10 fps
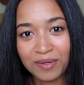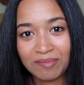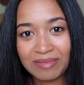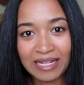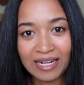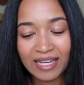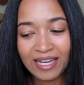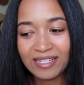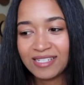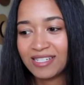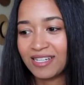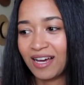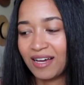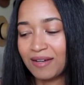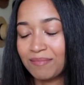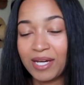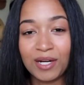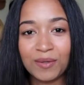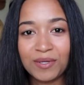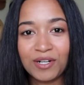the one planning it. Um, my
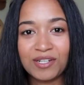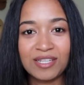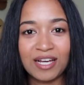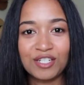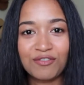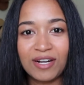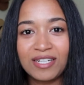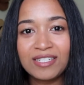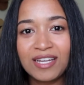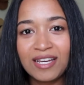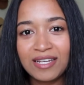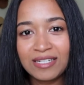coworker slash friend